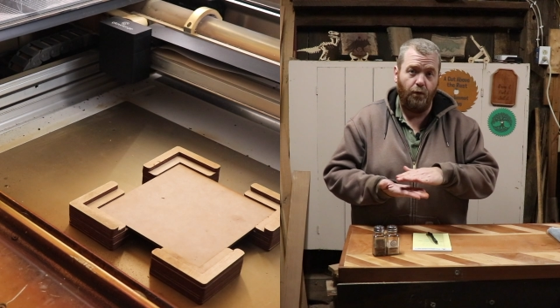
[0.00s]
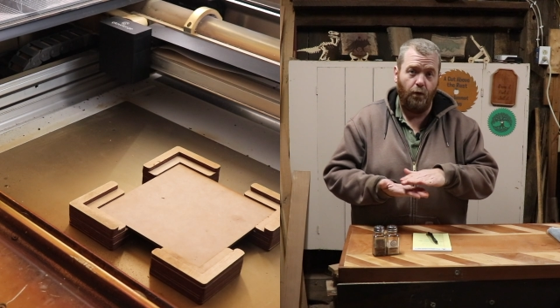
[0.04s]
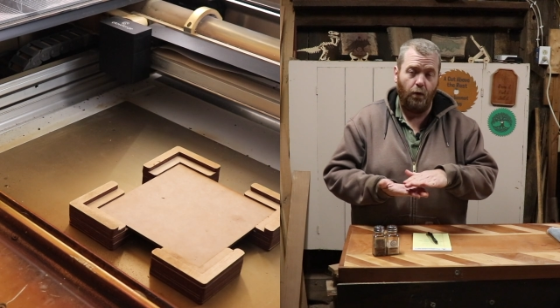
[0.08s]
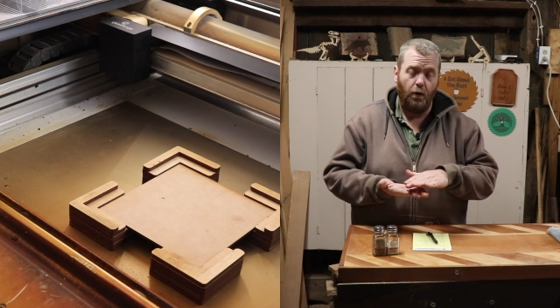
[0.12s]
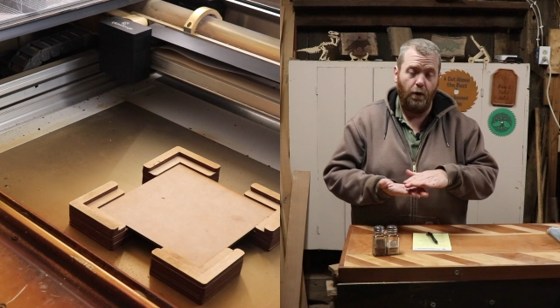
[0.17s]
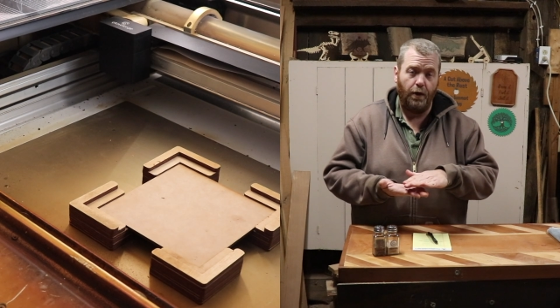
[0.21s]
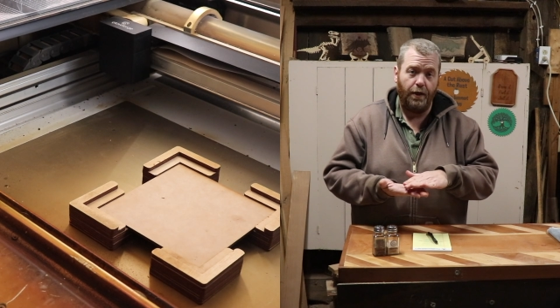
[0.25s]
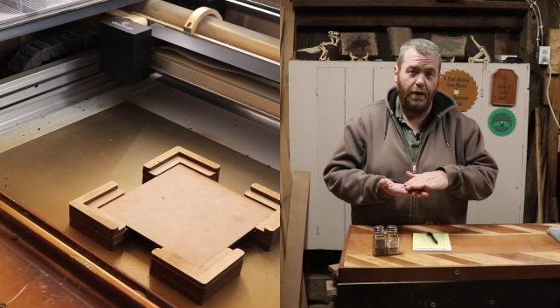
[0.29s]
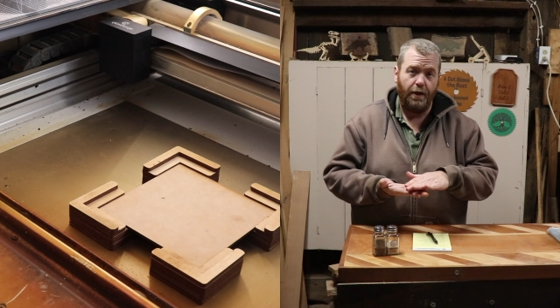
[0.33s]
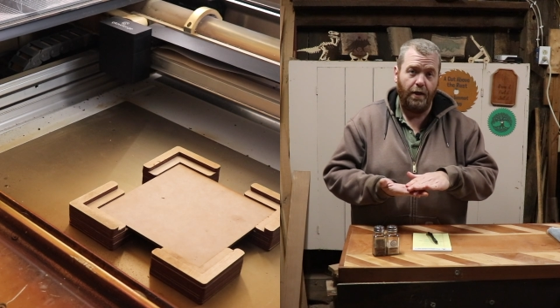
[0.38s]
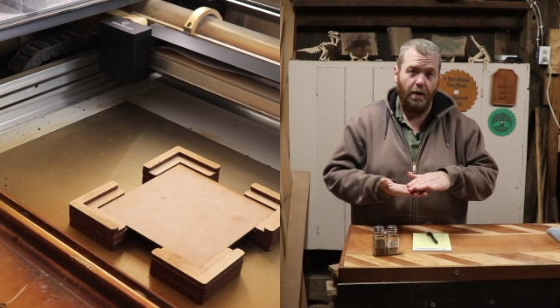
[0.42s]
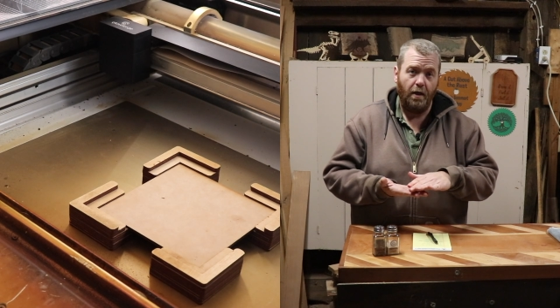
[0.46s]

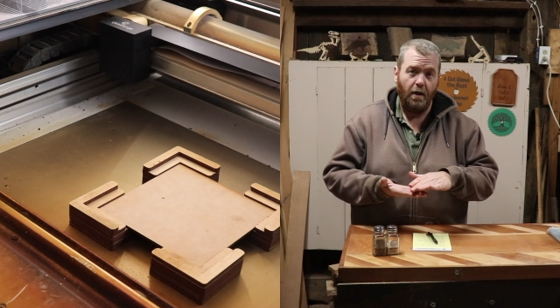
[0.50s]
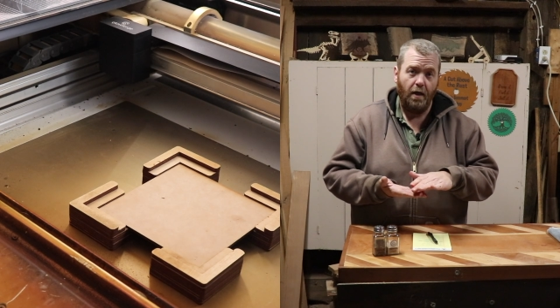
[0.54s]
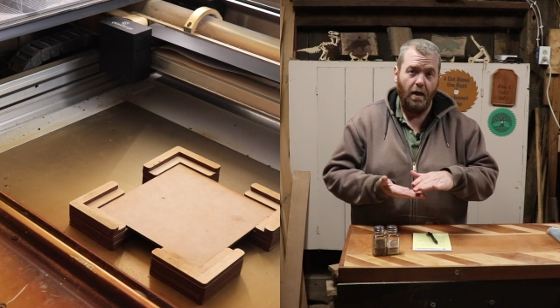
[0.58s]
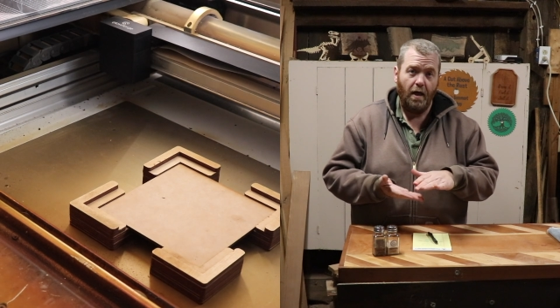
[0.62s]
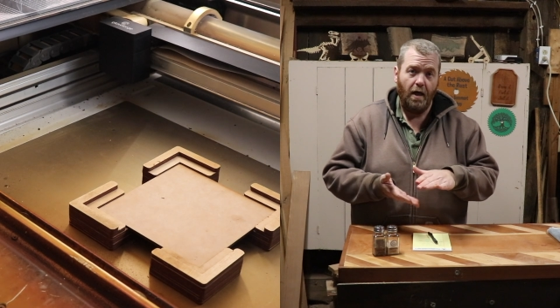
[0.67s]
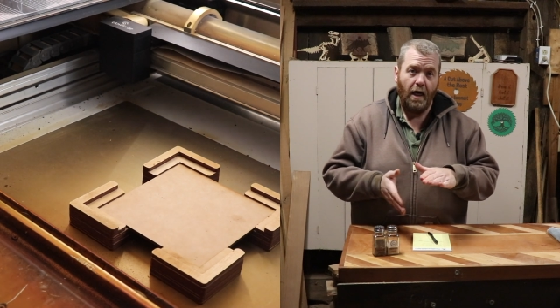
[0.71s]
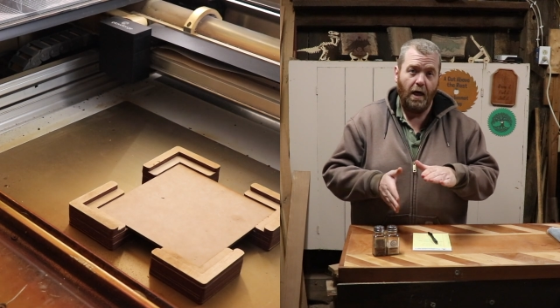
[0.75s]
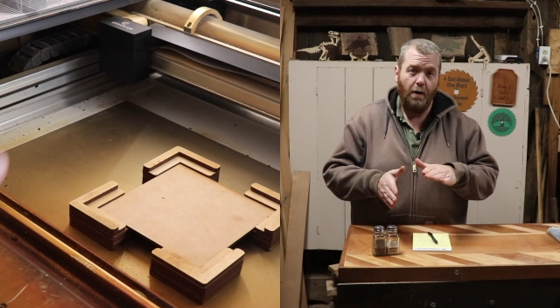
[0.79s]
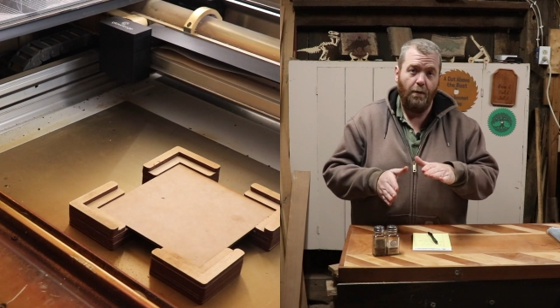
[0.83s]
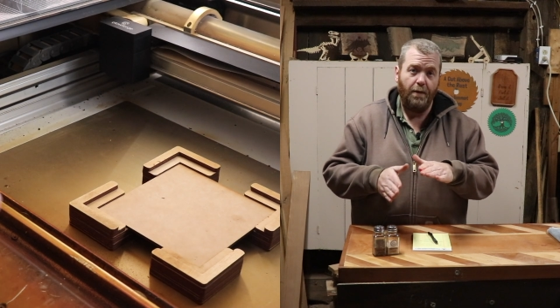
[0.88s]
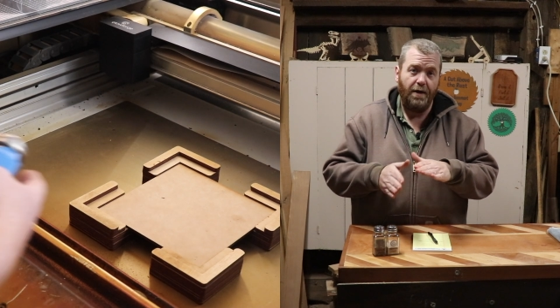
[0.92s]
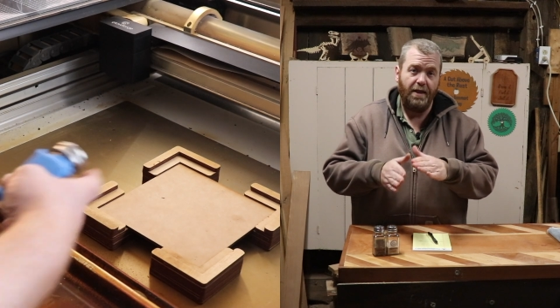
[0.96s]
wood,
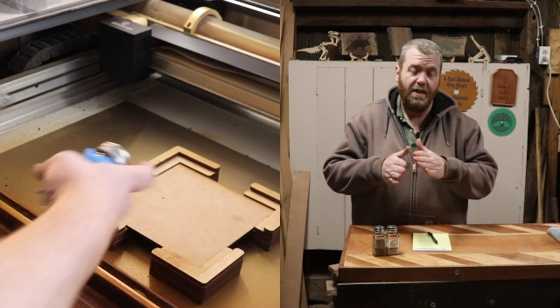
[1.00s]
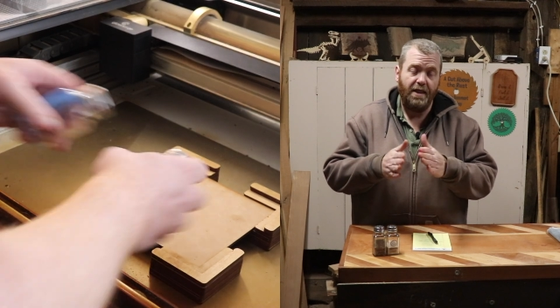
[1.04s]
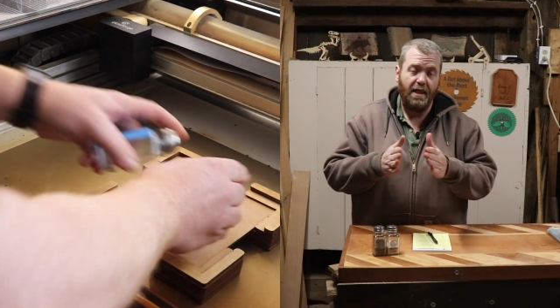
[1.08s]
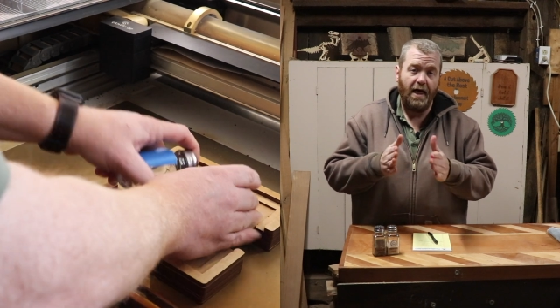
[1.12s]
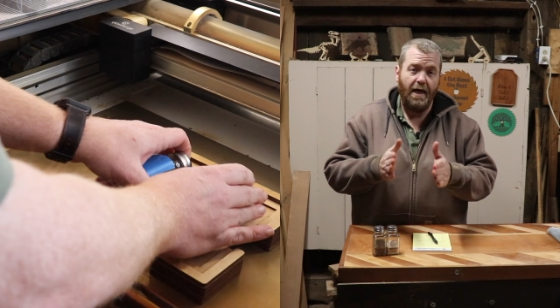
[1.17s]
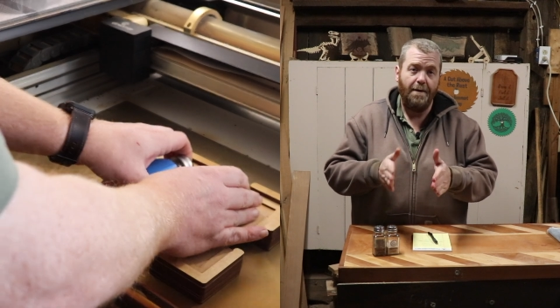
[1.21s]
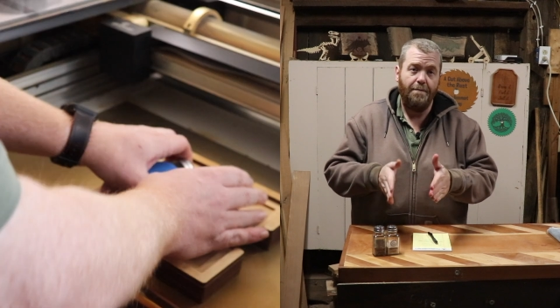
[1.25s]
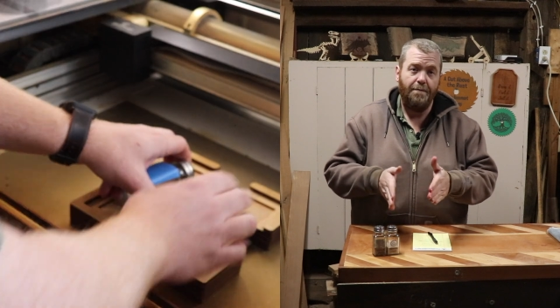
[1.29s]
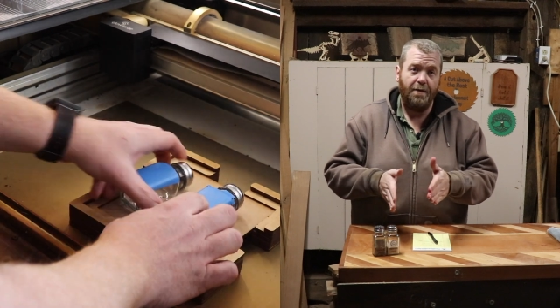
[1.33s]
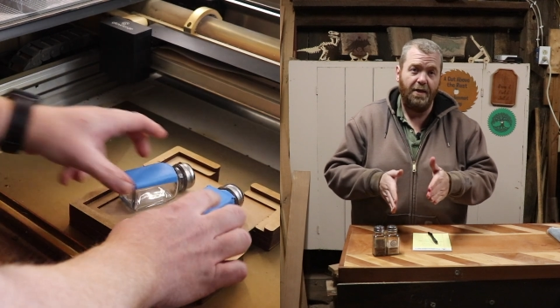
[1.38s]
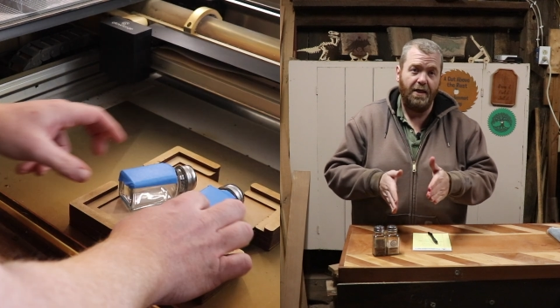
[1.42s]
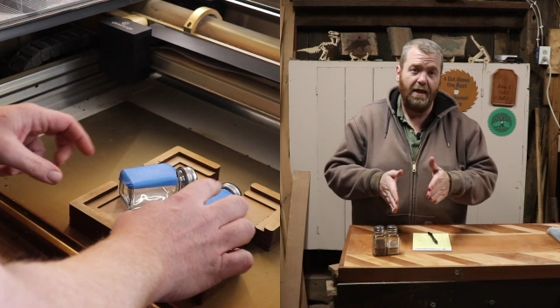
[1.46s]
and we
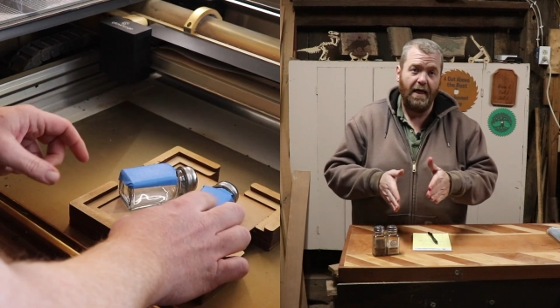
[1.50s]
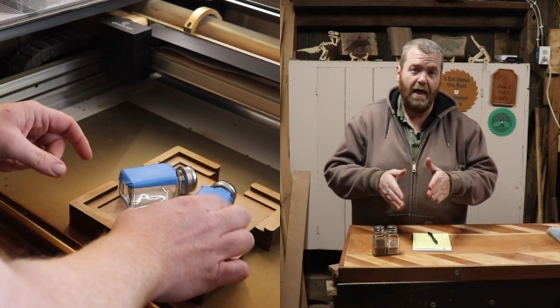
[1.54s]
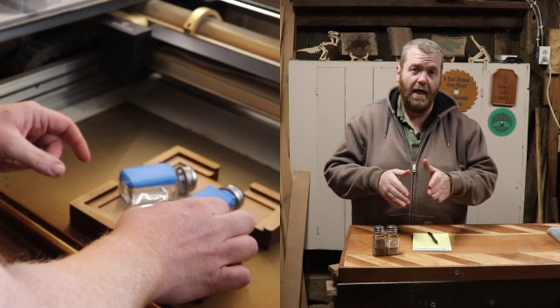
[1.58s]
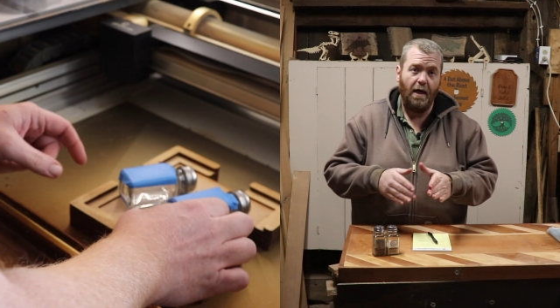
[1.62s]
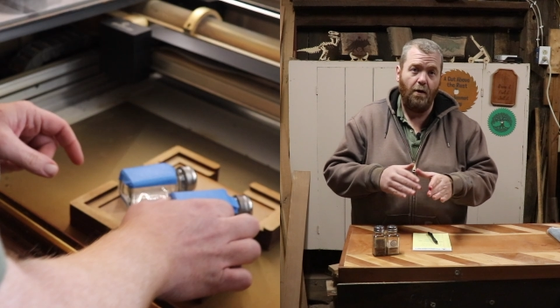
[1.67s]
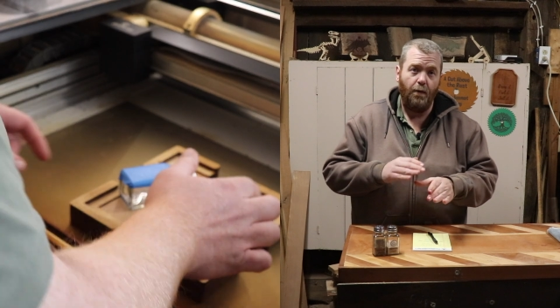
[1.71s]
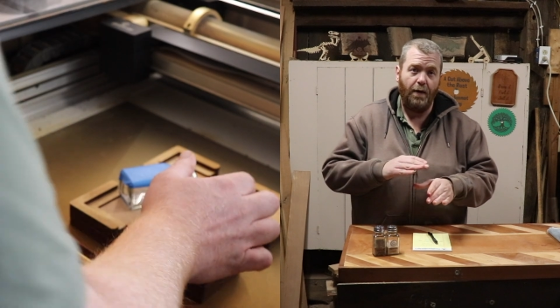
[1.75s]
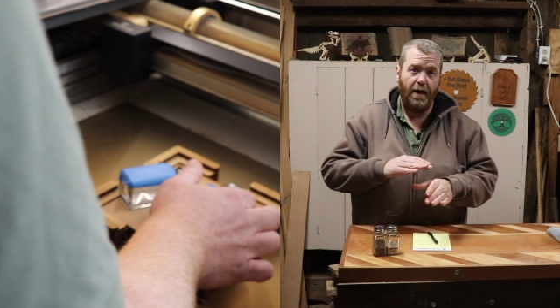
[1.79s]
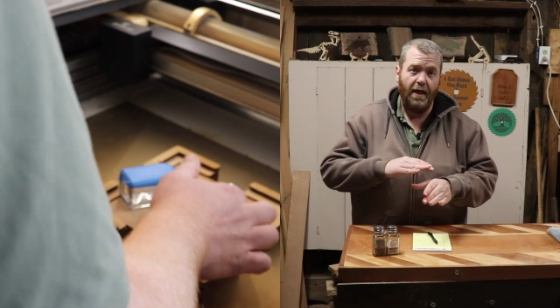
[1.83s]
taped it down.